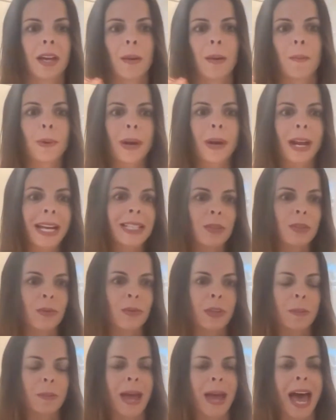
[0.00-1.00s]
brands
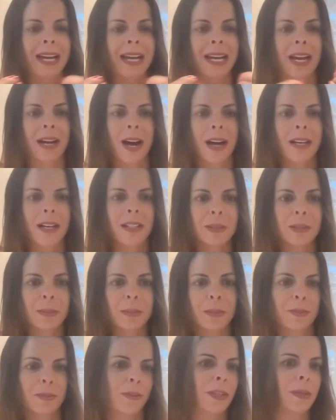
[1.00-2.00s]
feedback and customer
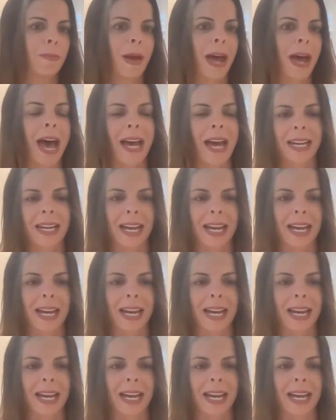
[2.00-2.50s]
feedback